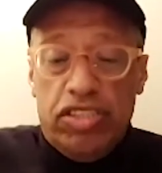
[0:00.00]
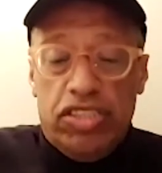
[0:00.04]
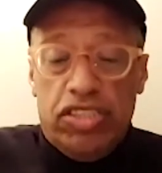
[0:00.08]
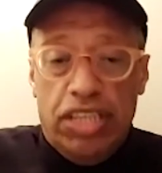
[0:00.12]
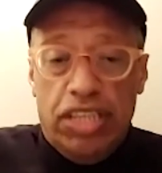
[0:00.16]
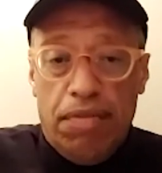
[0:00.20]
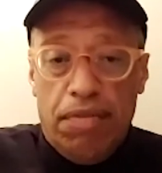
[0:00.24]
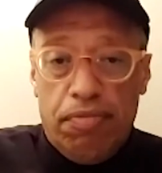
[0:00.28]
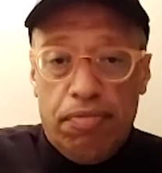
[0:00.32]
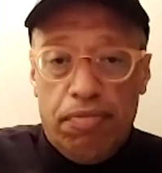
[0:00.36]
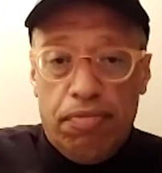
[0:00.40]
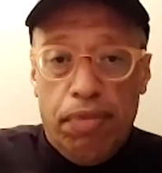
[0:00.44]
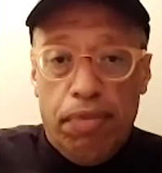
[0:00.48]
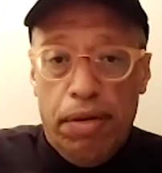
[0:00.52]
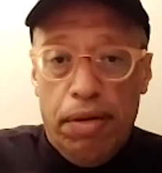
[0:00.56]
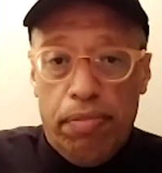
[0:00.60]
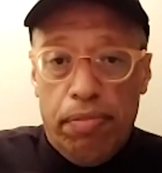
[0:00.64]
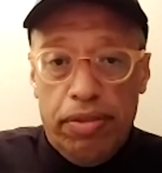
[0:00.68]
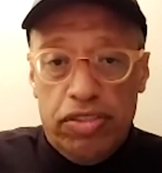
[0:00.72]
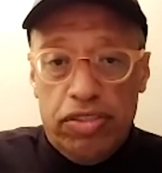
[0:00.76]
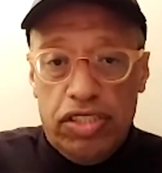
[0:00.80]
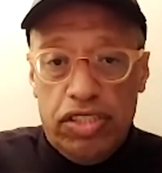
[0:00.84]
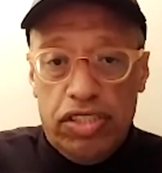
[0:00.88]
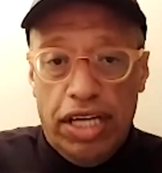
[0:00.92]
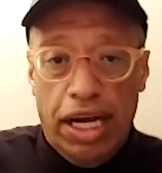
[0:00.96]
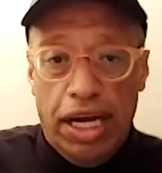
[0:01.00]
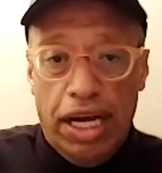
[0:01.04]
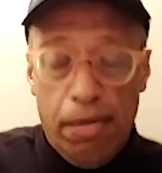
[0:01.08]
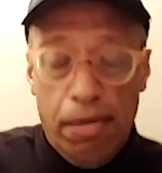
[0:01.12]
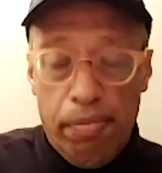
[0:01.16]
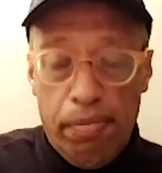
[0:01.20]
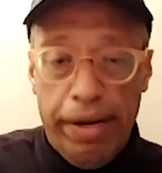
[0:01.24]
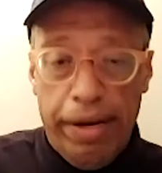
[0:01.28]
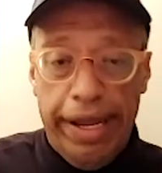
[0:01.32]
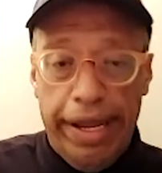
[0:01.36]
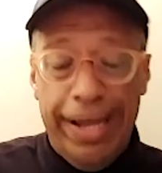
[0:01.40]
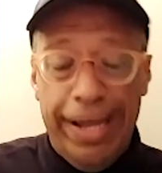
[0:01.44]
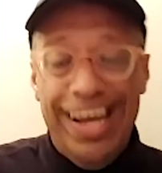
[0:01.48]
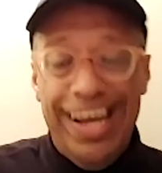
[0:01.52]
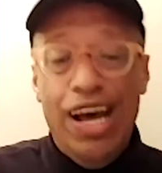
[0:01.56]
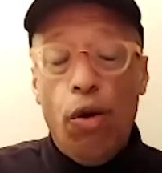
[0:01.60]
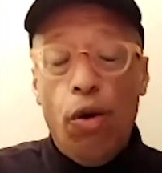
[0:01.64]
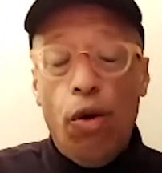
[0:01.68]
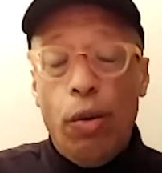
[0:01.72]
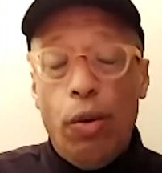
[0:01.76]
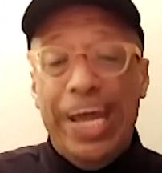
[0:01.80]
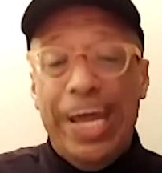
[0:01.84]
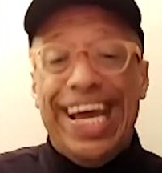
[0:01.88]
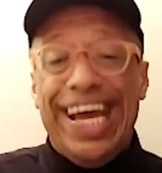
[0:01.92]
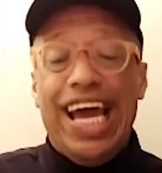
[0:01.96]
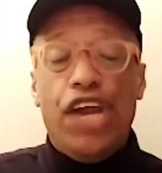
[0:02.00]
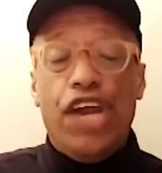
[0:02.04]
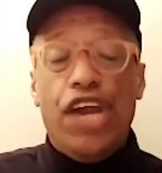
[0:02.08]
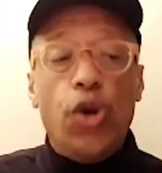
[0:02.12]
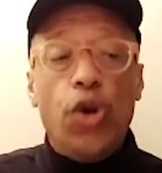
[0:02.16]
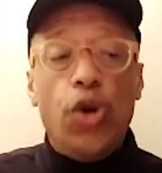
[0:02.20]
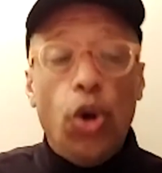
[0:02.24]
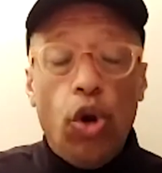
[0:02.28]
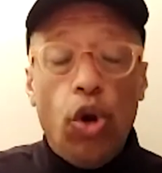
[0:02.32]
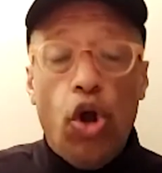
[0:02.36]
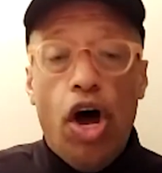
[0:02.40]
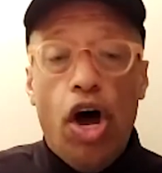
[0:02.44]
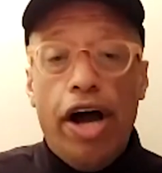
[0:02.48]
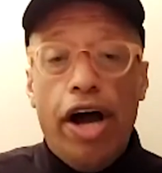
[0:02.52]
And I think it's a disaster.